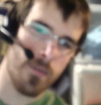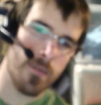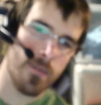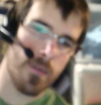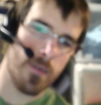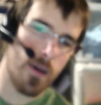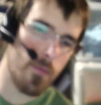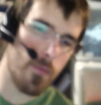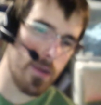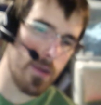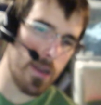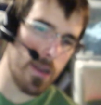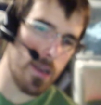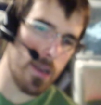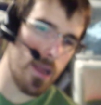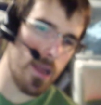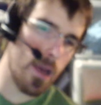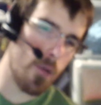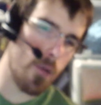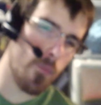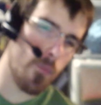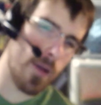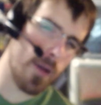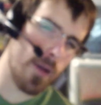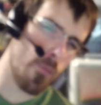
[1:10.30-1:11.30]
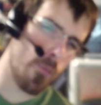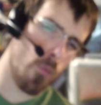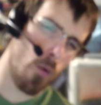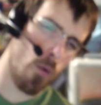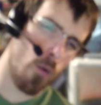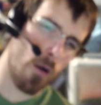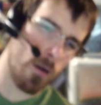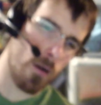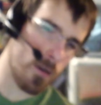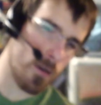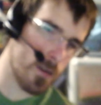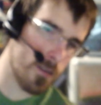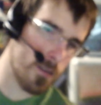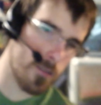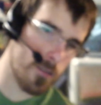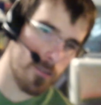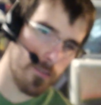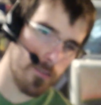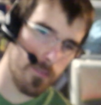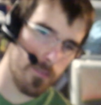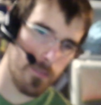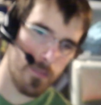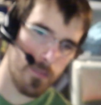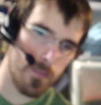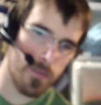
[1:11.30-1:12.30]
I mean it works.
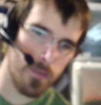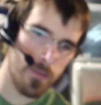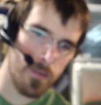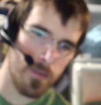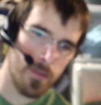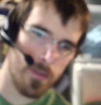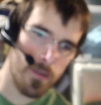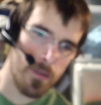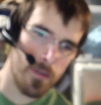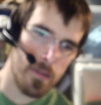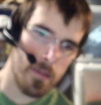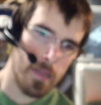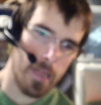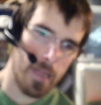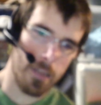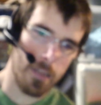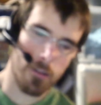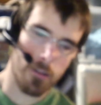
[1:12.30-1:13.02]
And